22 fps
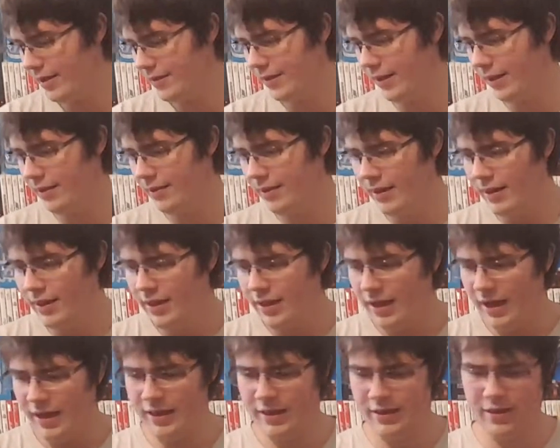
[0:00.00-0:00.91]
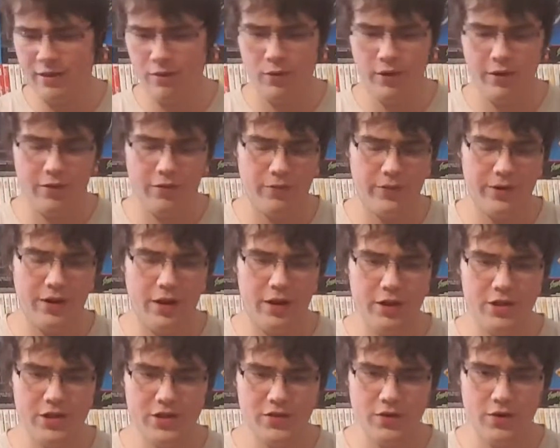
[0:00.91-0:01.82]
and I think they wanted
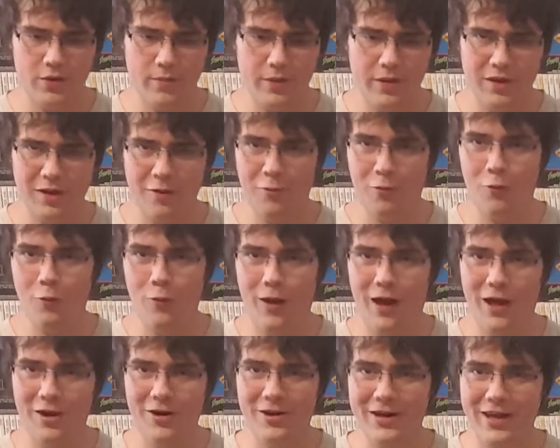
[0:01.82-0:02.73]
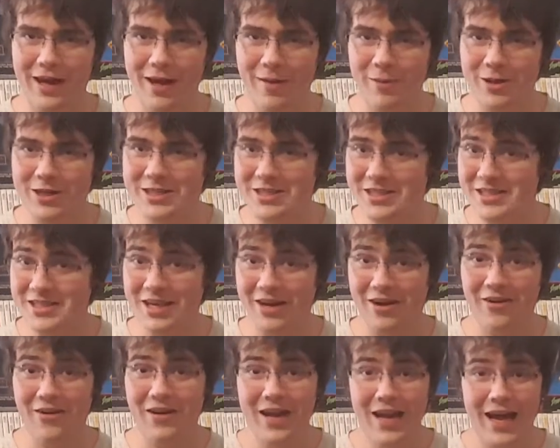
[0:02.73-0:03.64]
$3 for them, and they were water damaged,
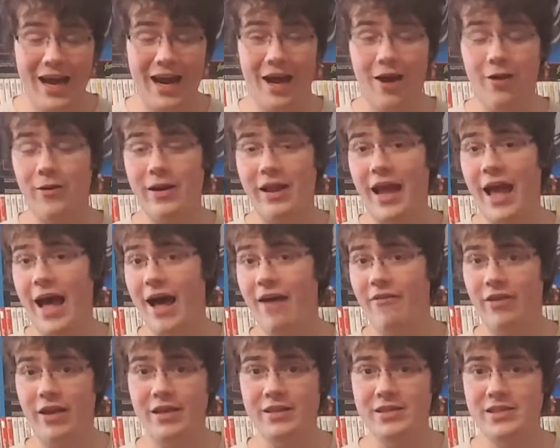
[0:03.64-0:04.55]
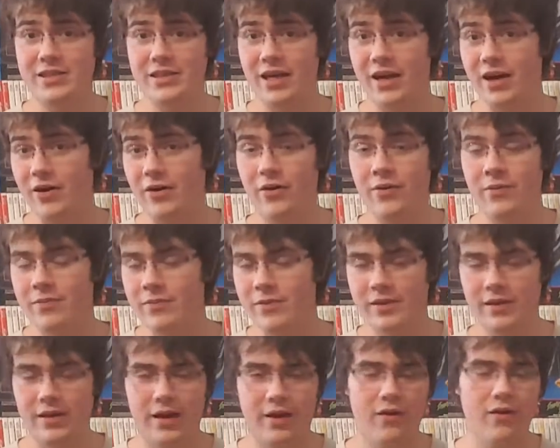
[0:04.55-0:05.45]
so, and I already have it, so,
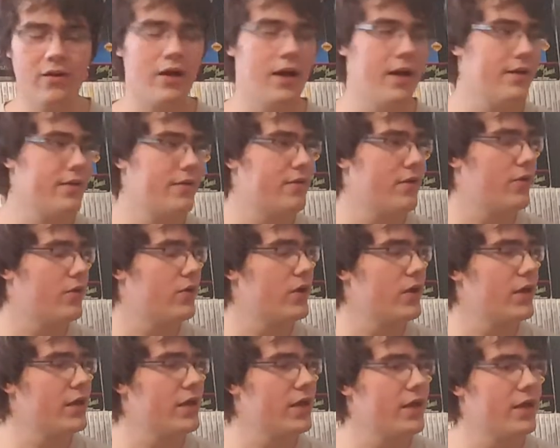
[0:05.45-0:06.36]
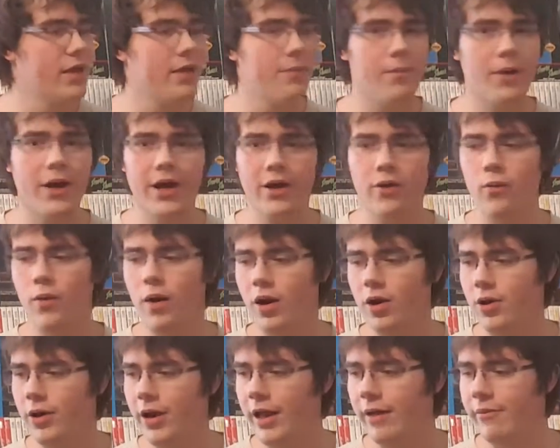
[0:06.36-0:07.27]
you know, I don't really need to buy a
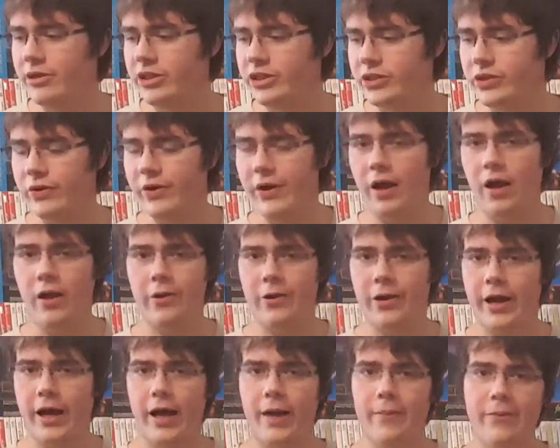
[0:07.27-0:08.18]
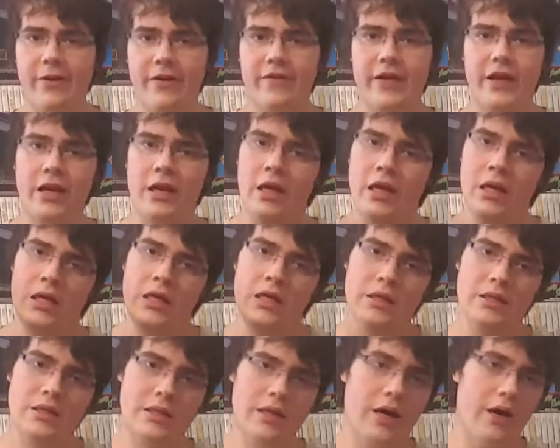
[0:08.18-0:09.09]
water damaged $3 copy of it.
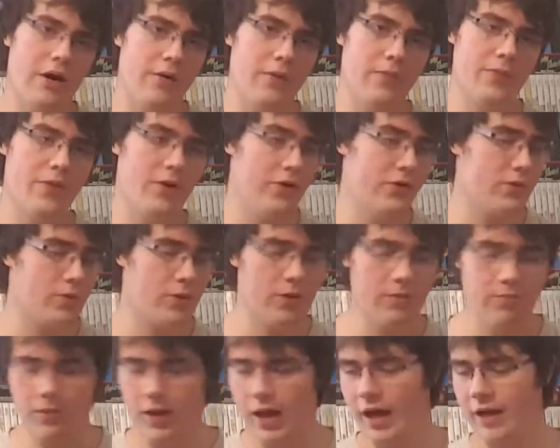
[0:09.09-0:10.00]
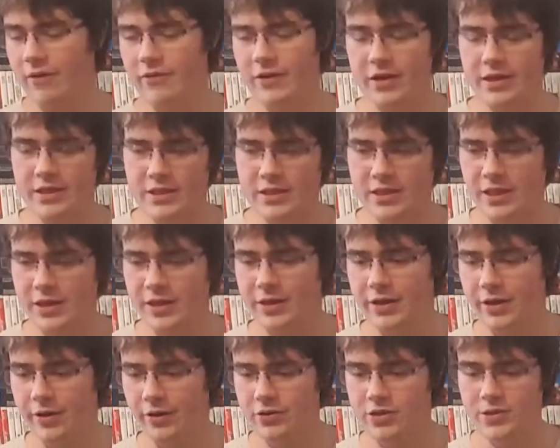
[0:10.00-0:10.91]
So, those were obviously
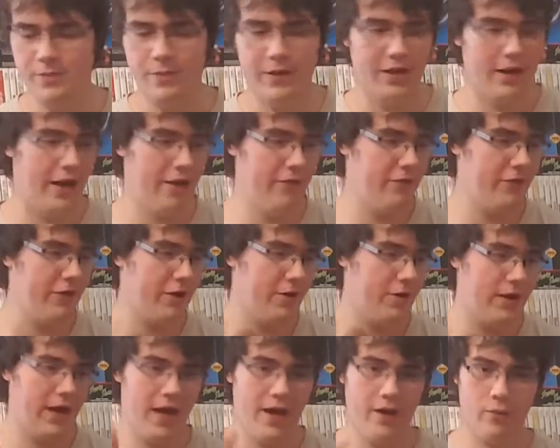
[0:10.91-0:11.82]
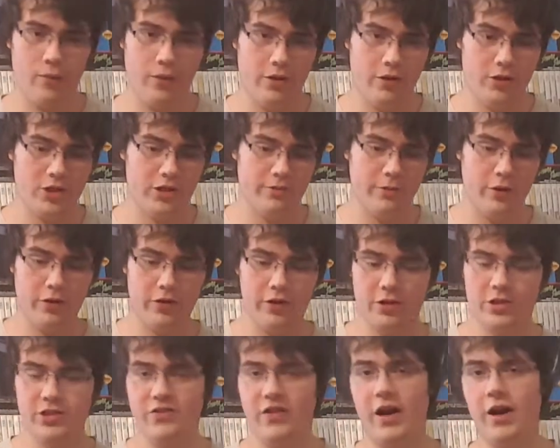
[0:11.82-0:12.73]
no's, but I figured, hey, where there's smoke,
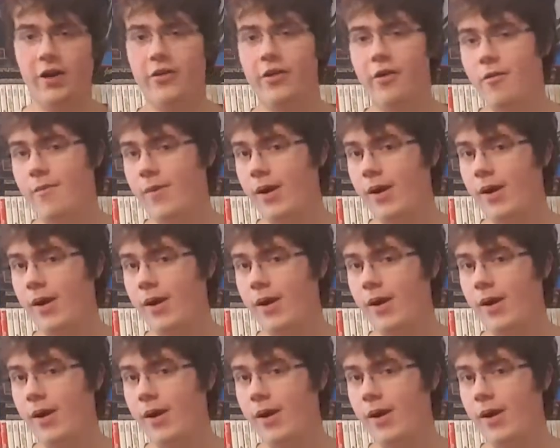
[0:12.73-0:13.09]
there's fire. There